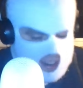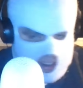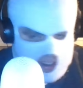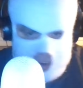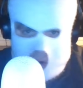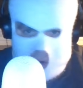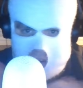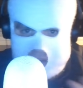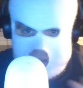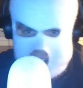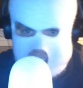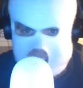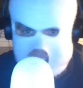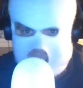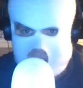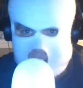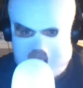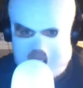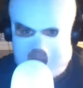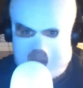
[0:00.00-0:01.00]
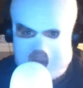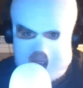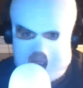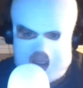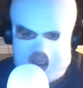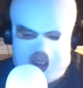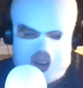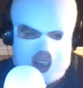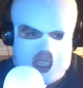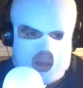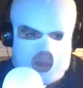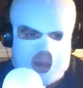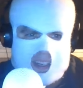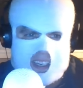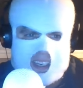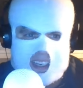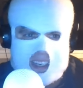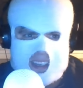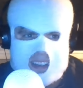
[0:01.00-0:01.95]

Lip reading: No offense to him, even though he's been